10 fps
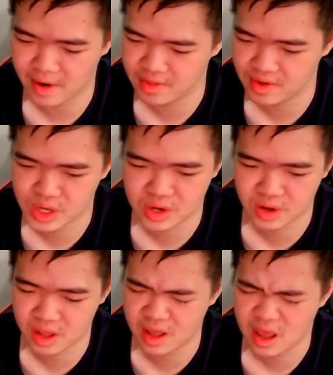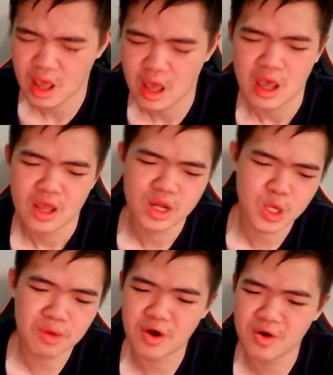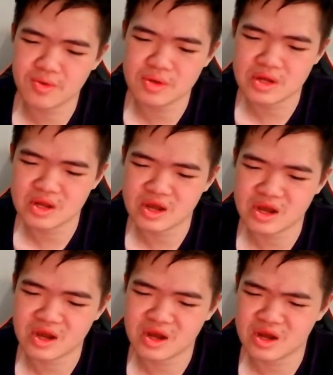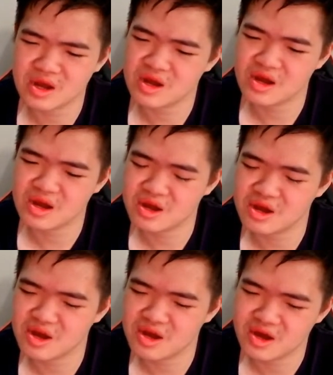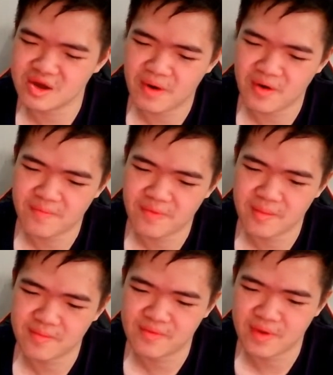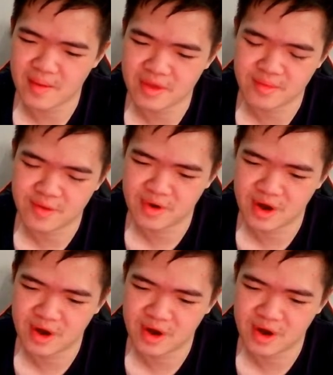Looks good. Uh, the truck mode, eh, power to Prime Optimus Prime.